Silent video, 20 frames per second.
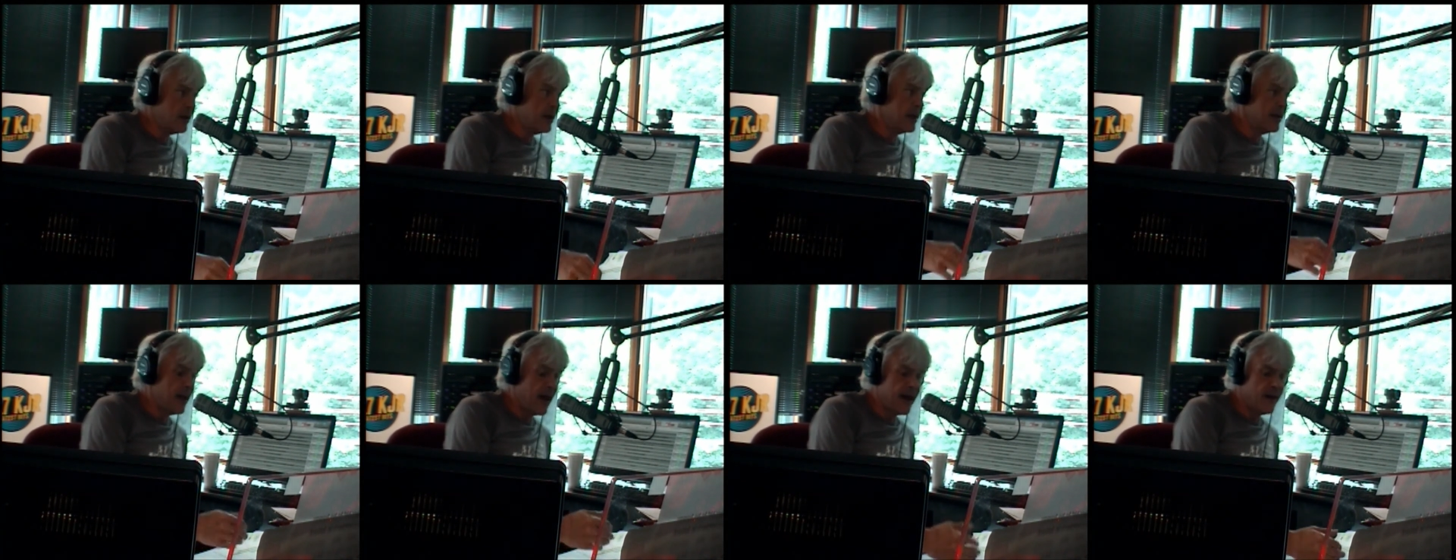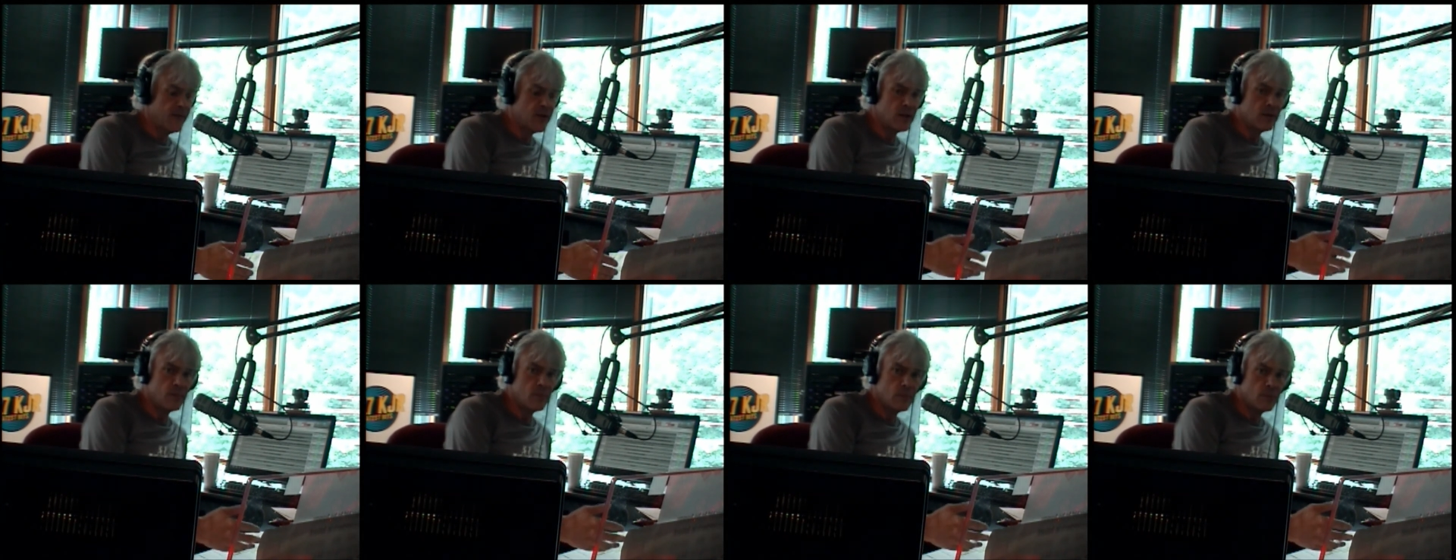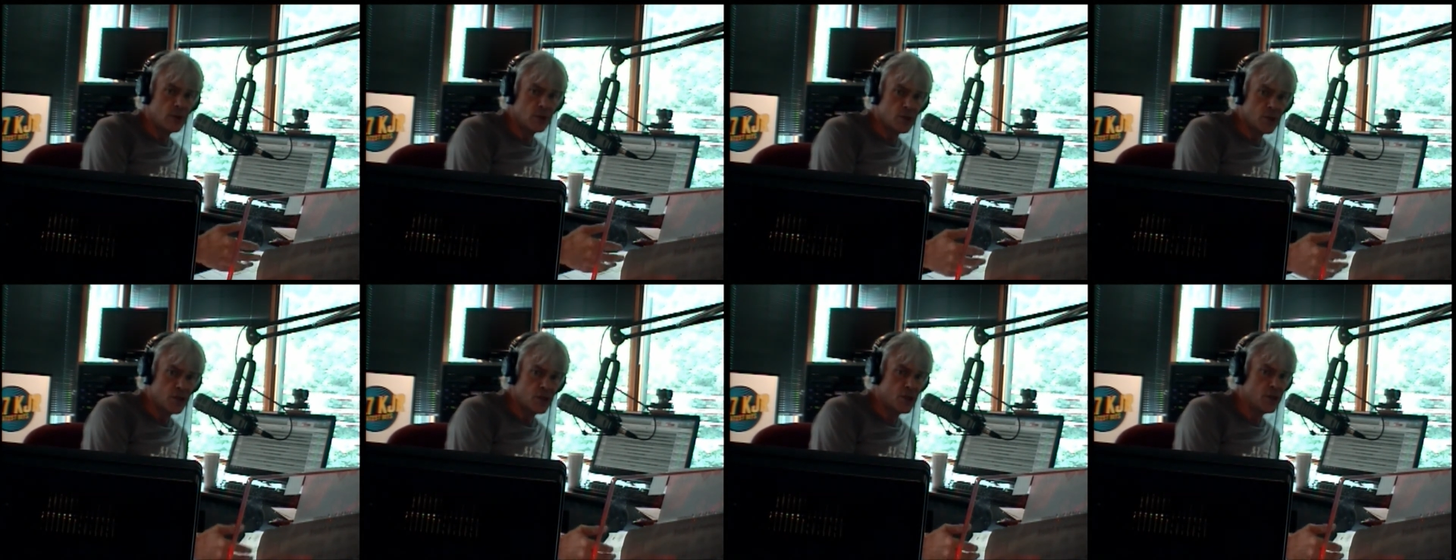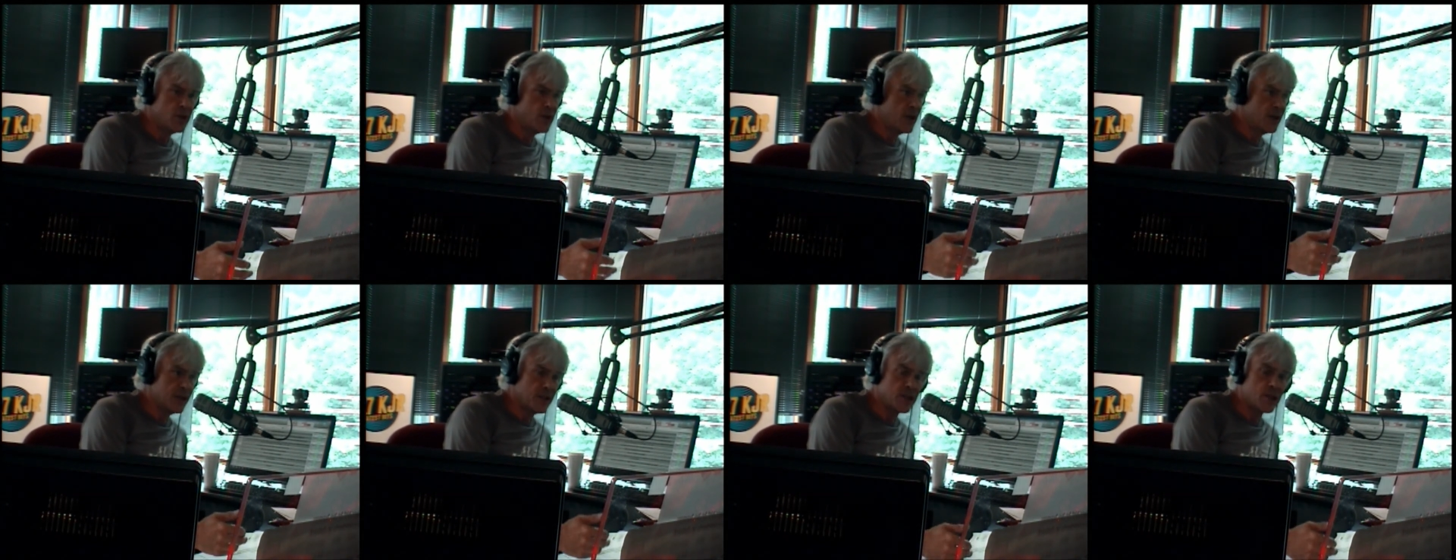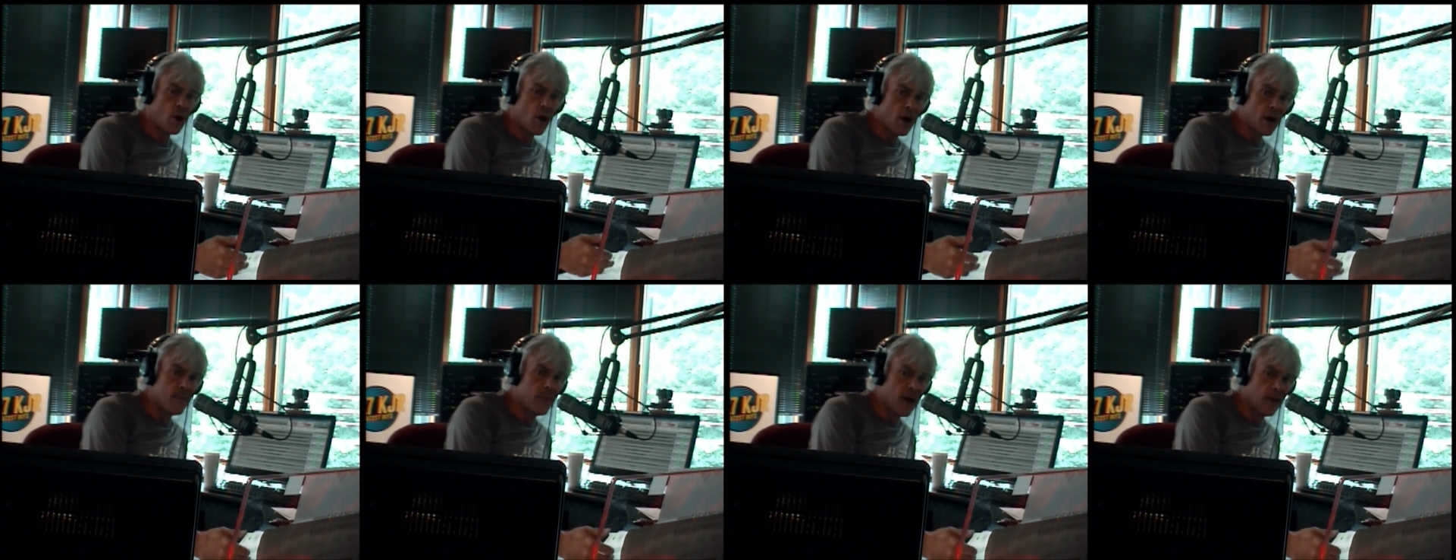and having musicians on to
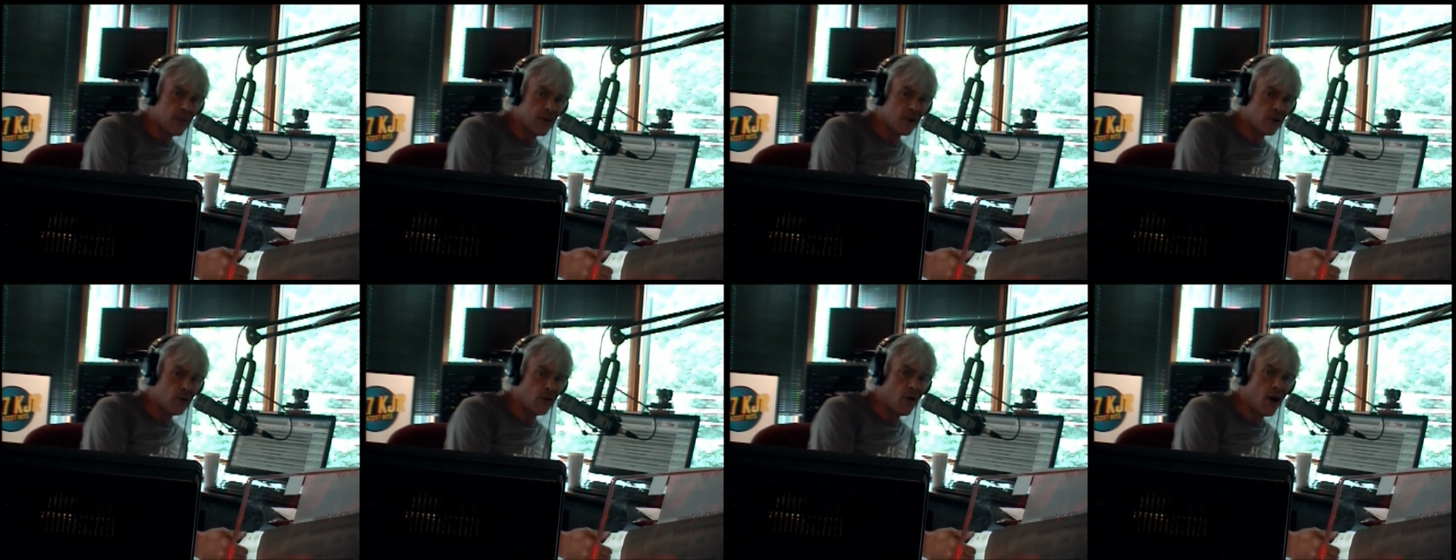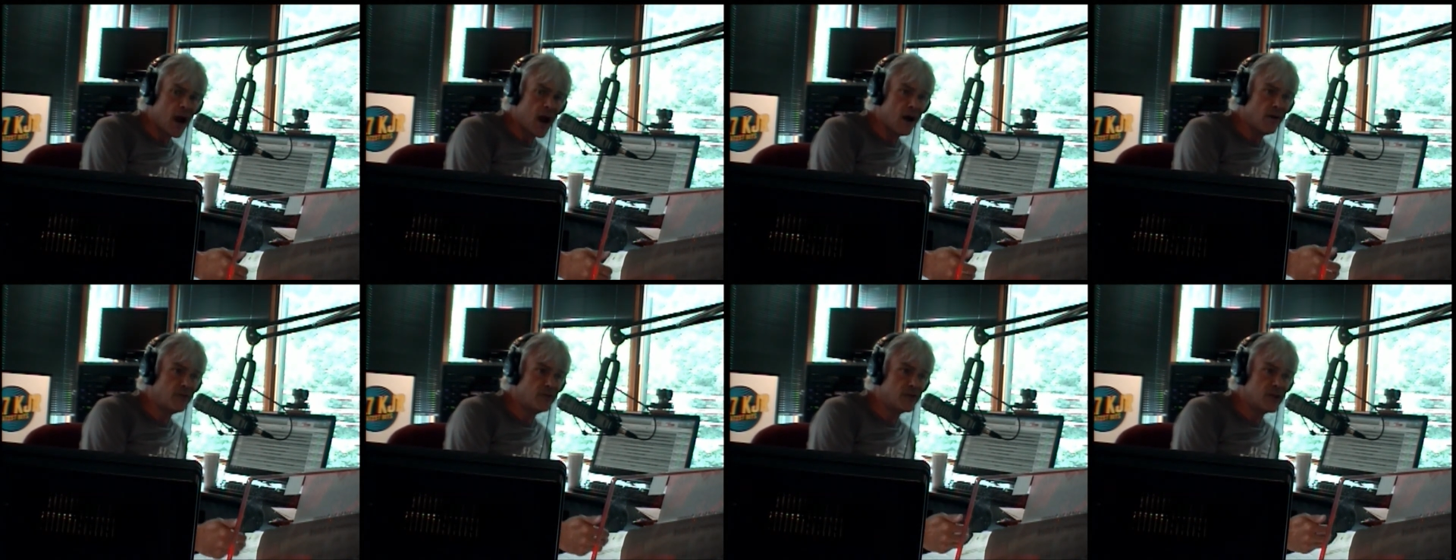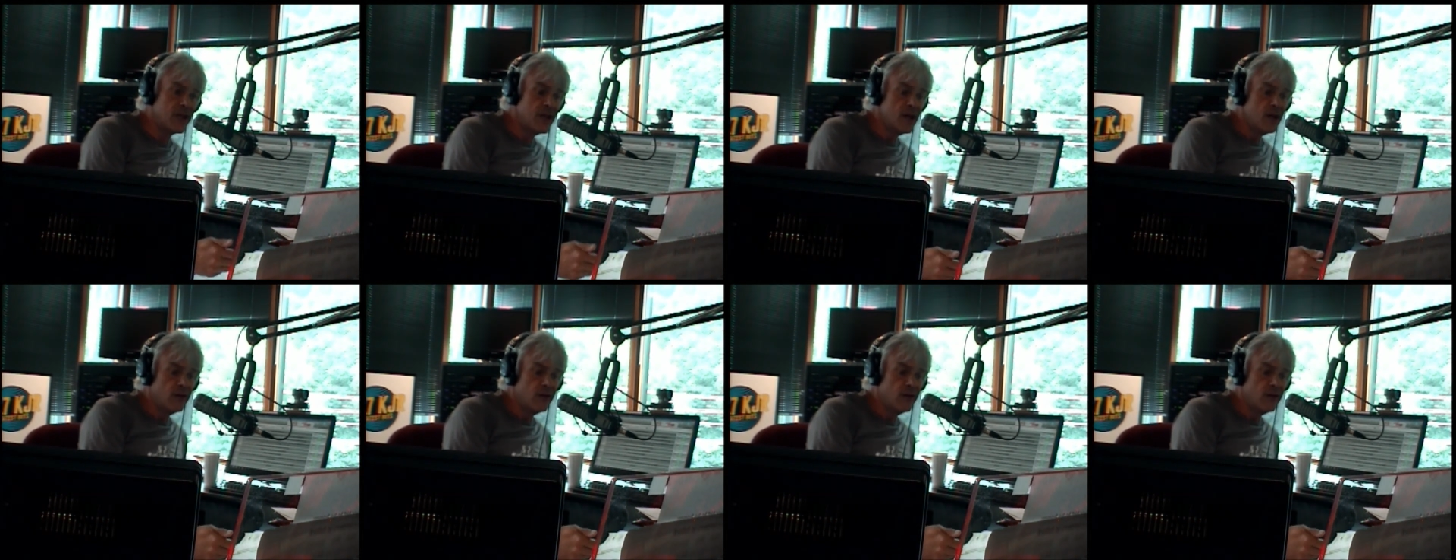talk about their craft